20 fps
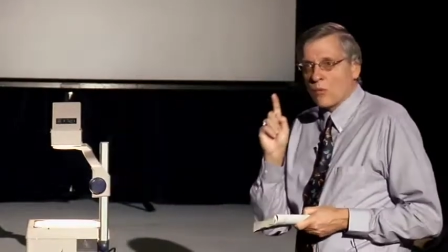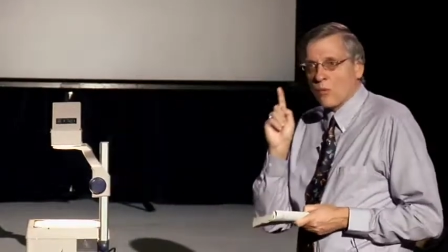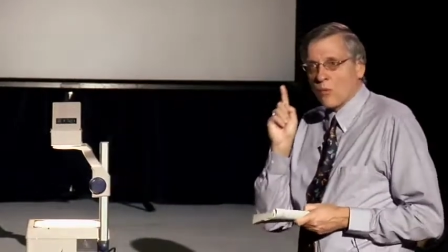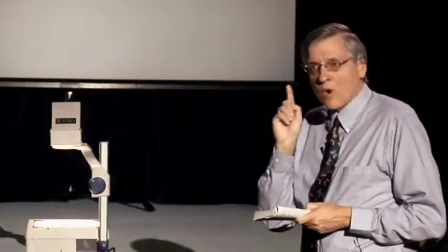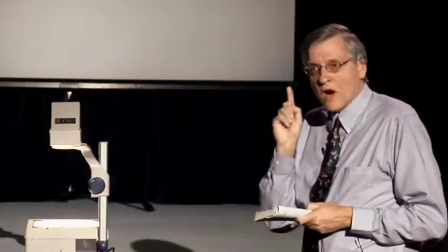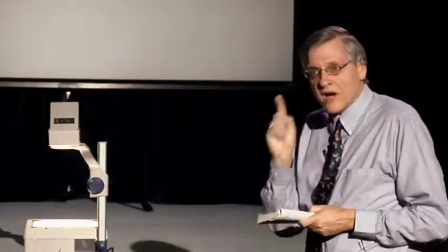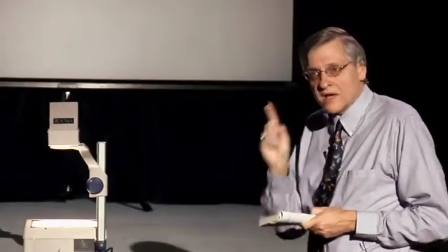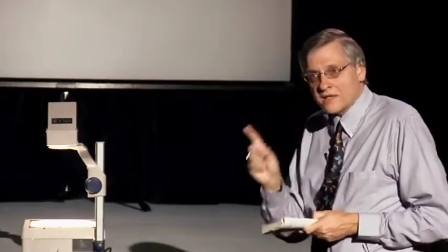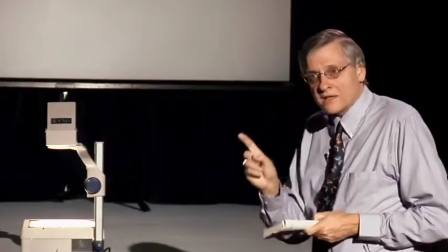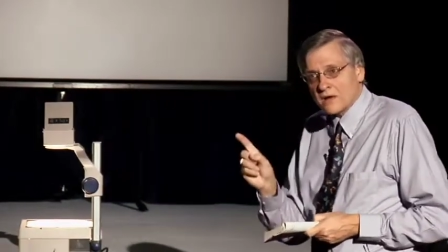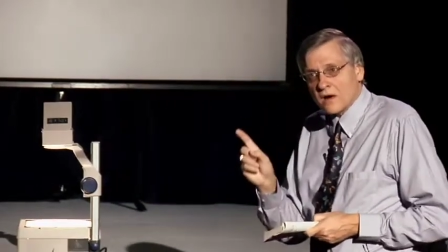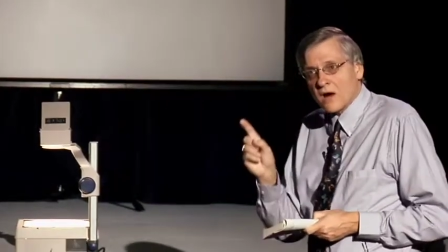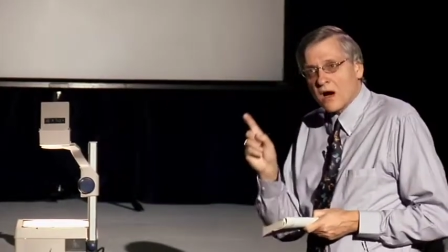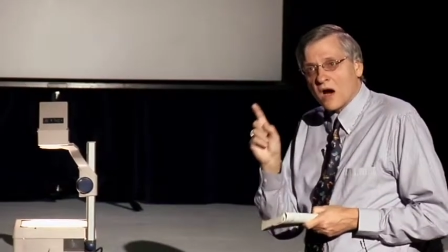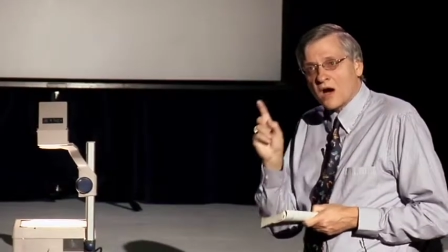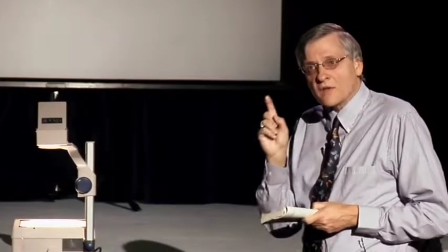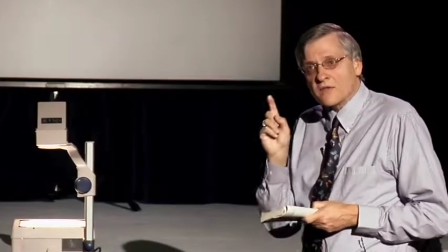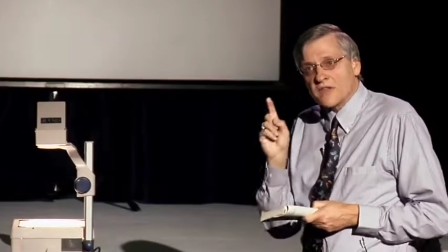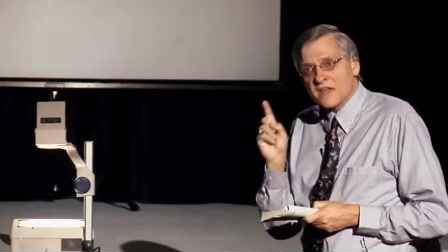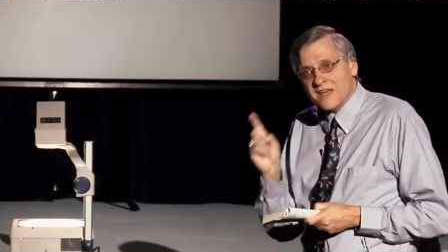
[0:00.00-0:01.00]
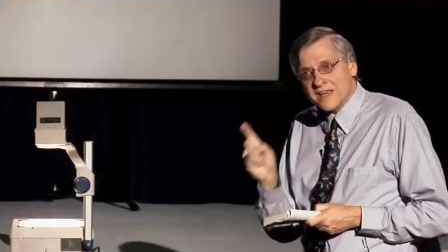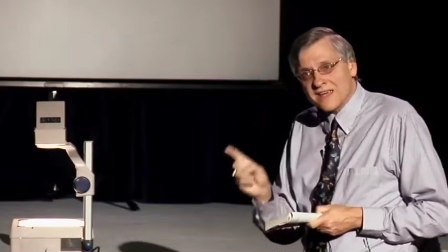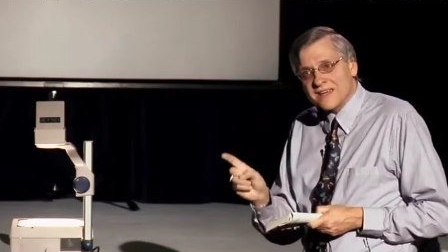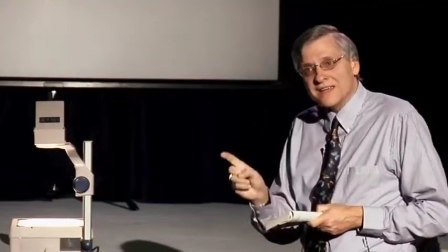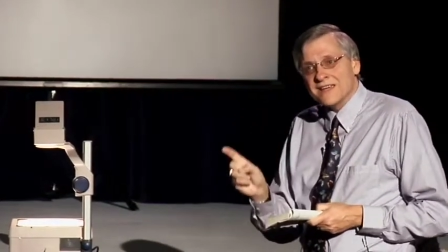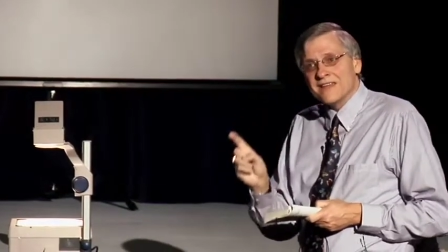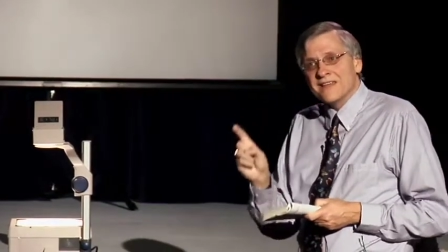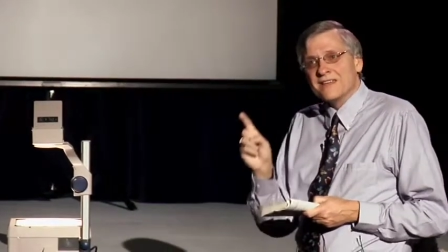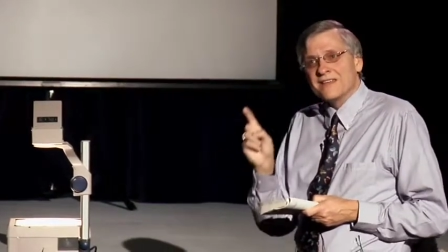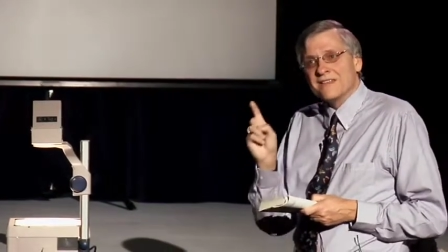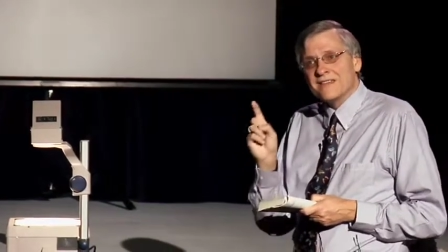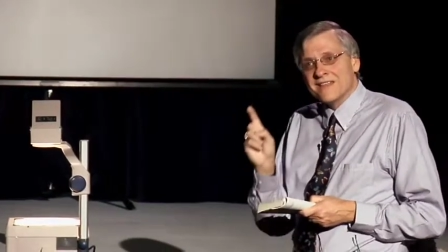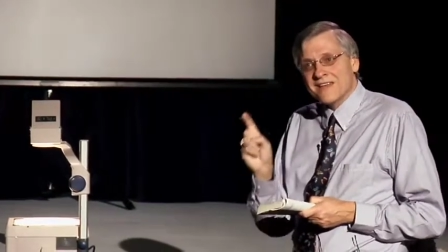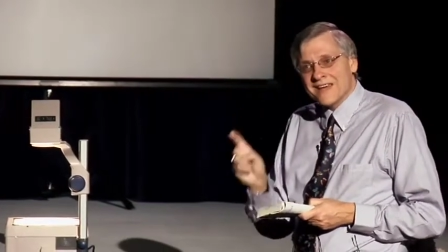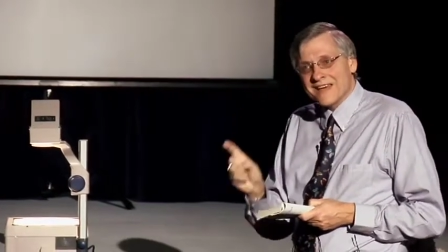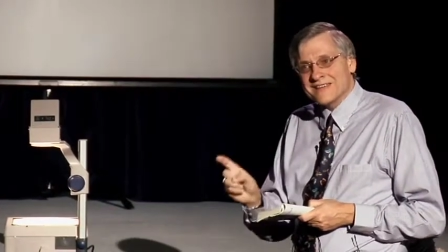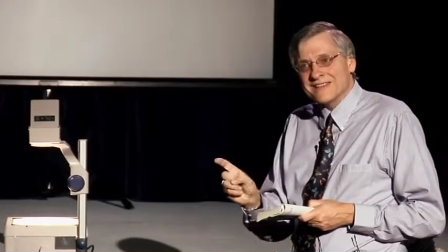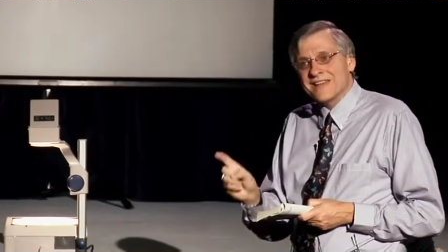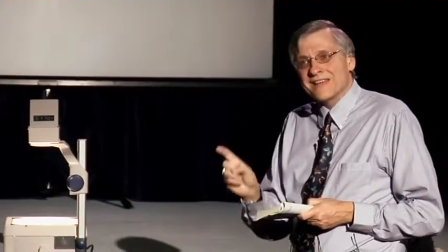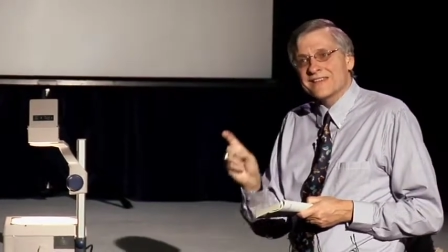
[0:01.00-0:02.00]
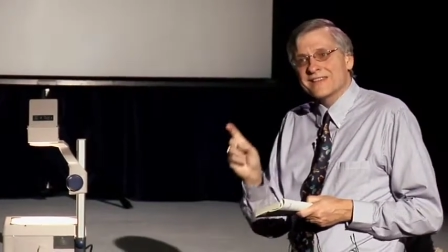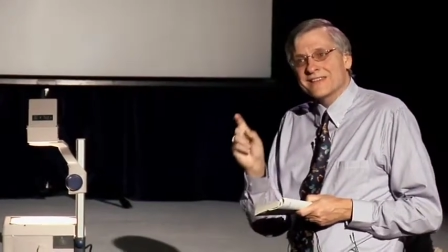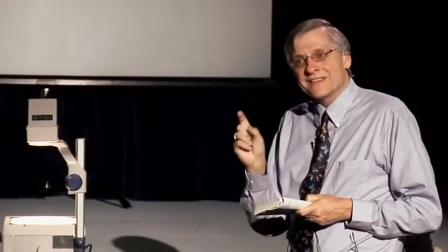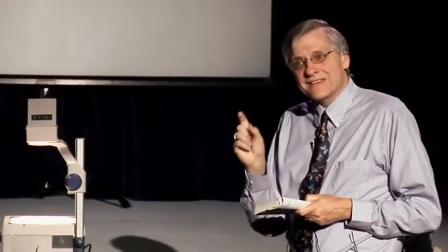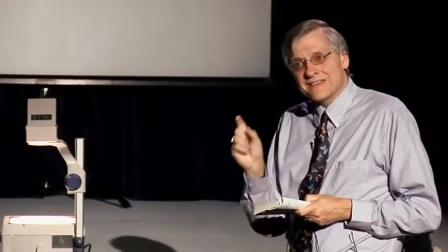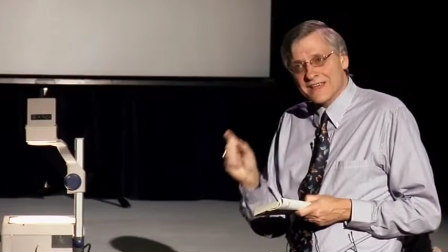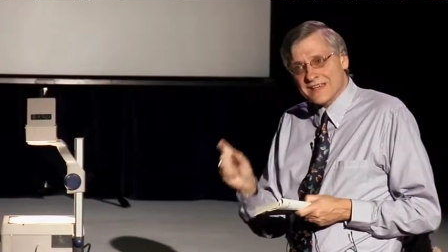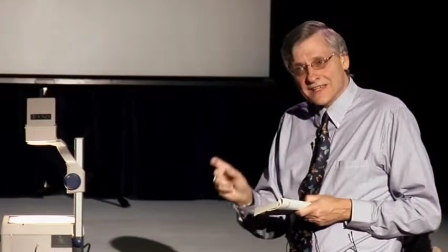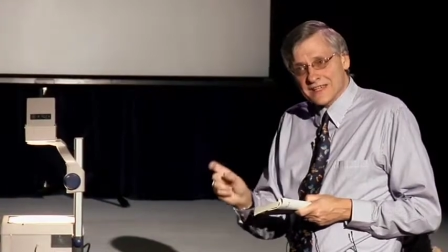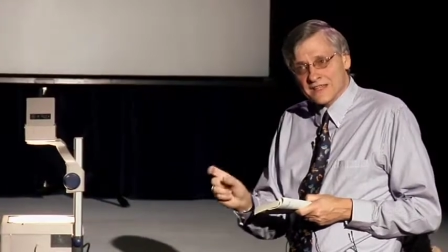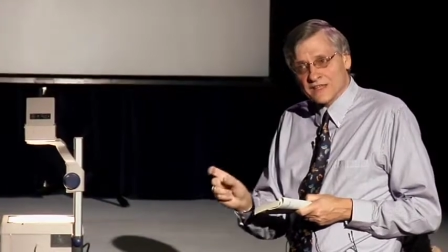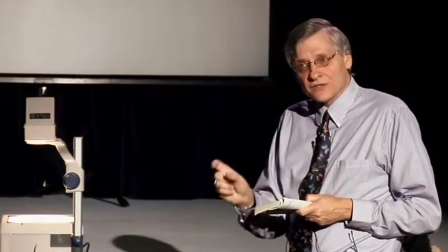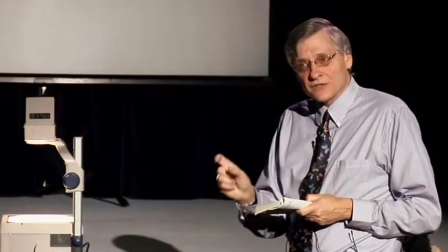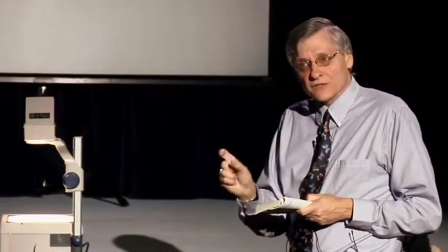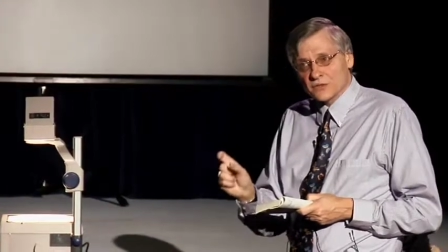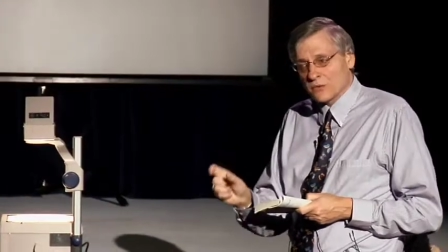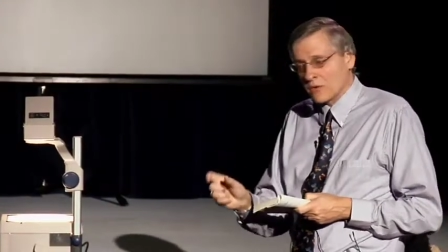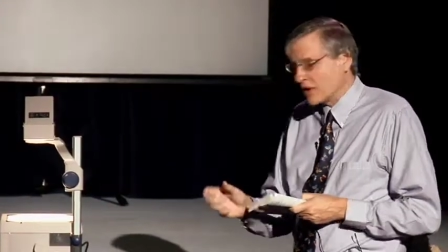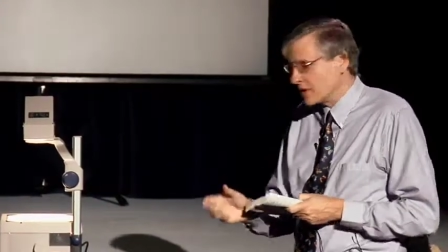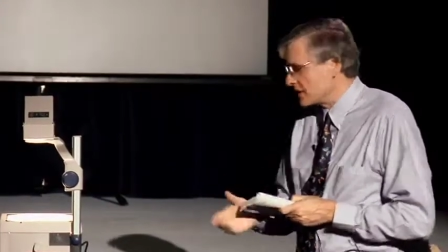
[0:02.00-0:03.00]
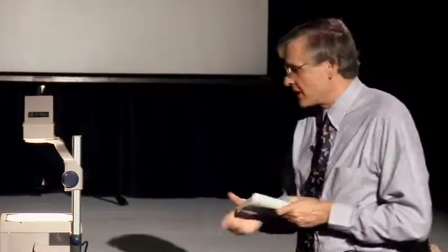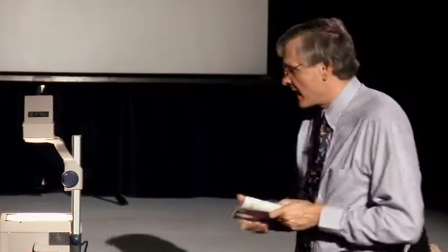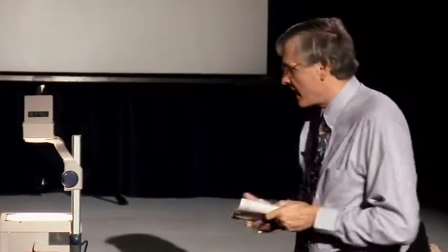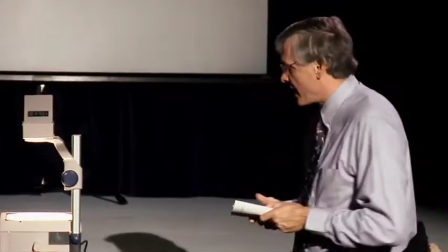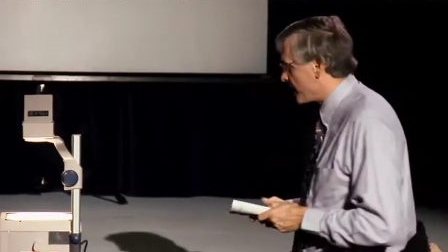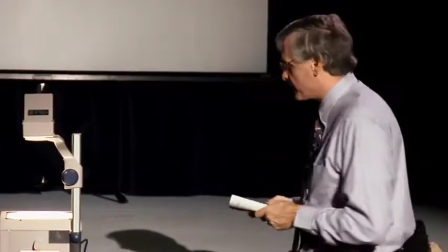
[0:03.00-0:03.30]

what are they then thinking is going to